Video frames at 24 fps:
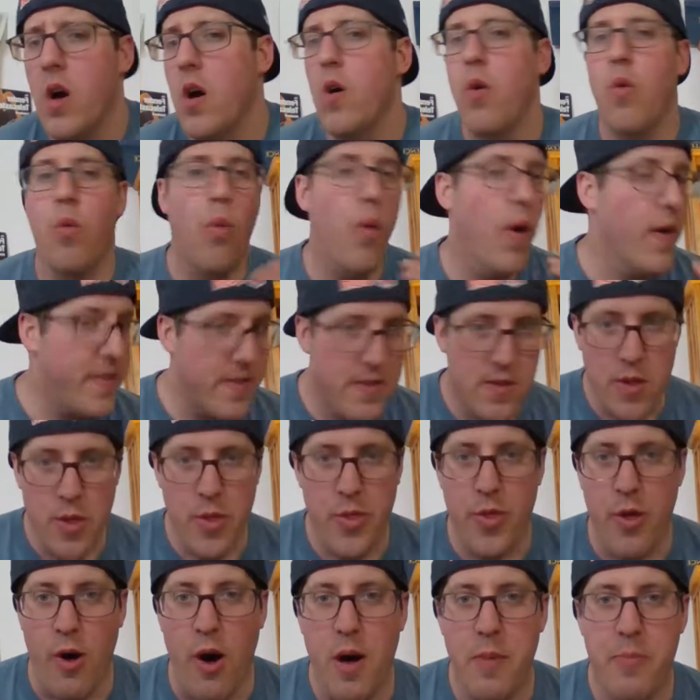what's the
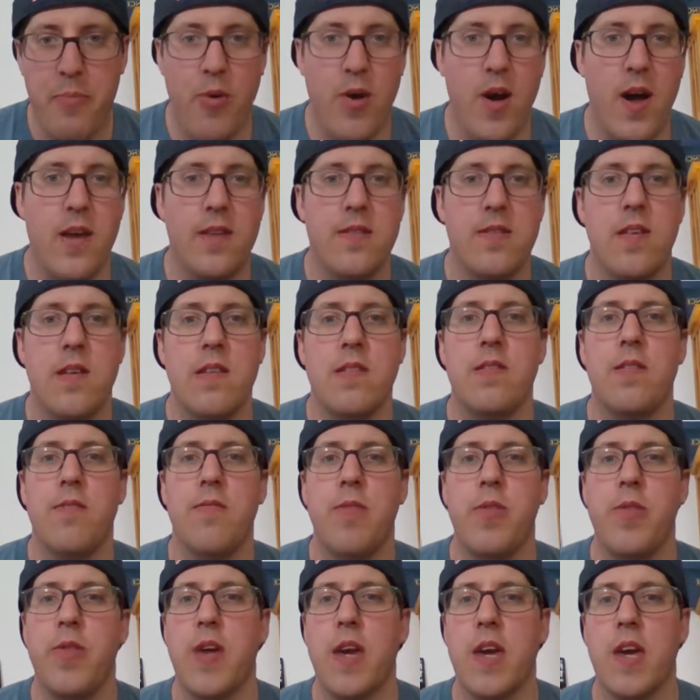thought process of
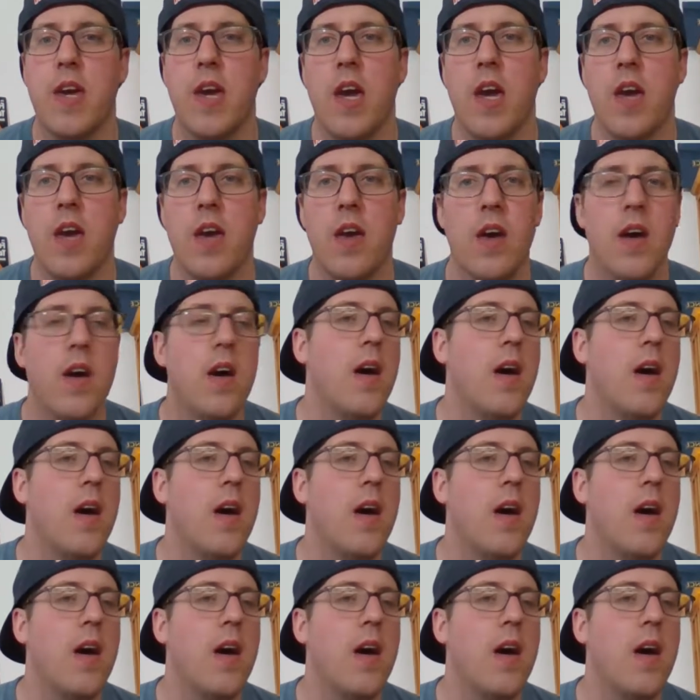thinking,